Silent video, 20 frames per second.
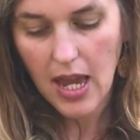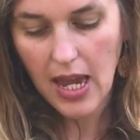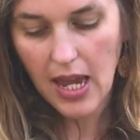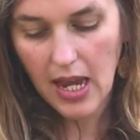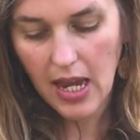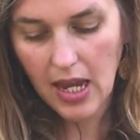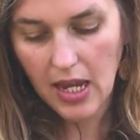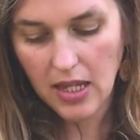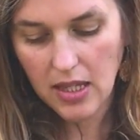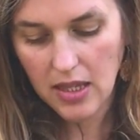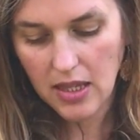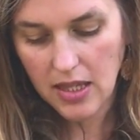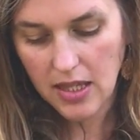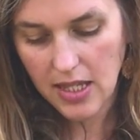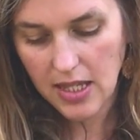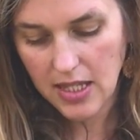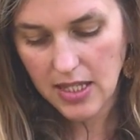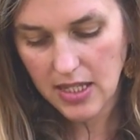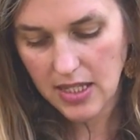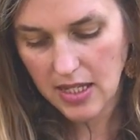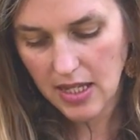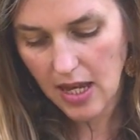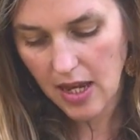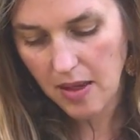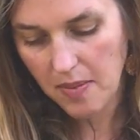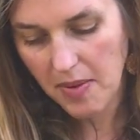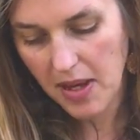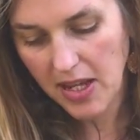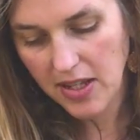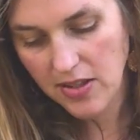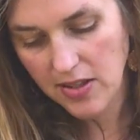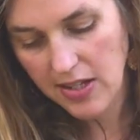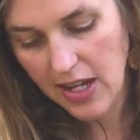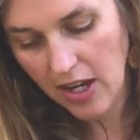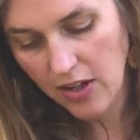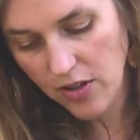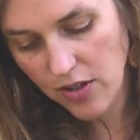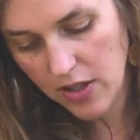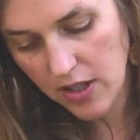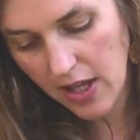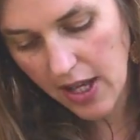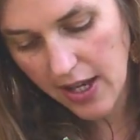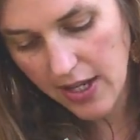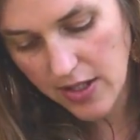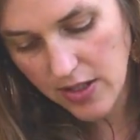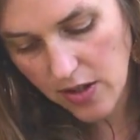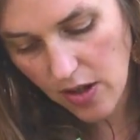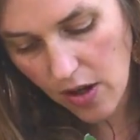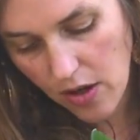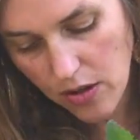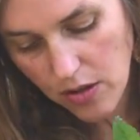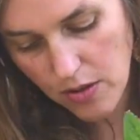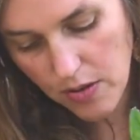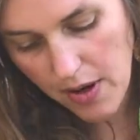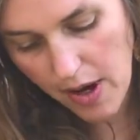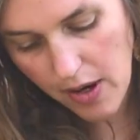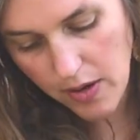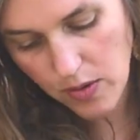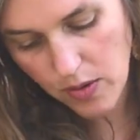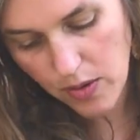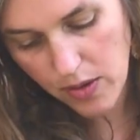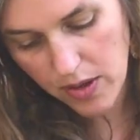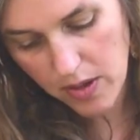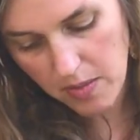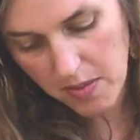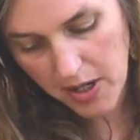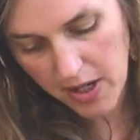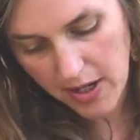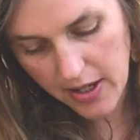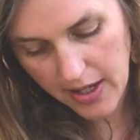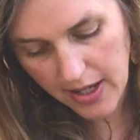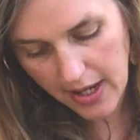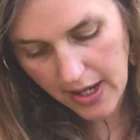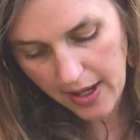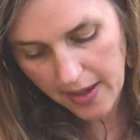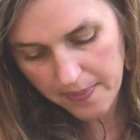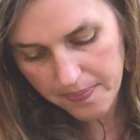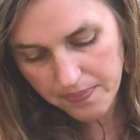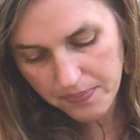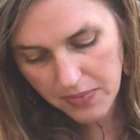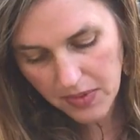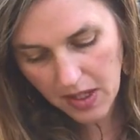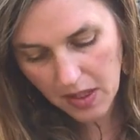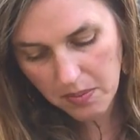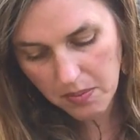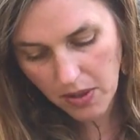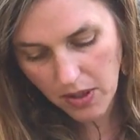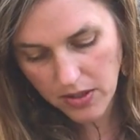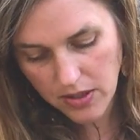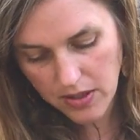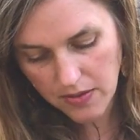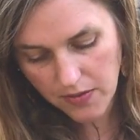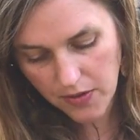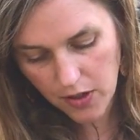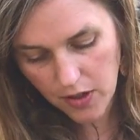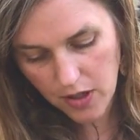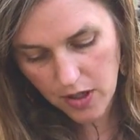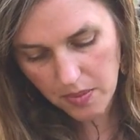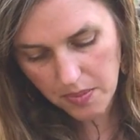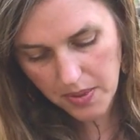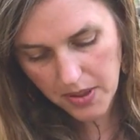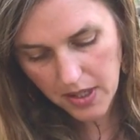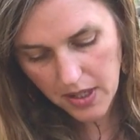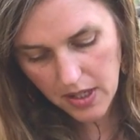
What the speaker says: and this has naturalized all throughout North America and parts of Europe.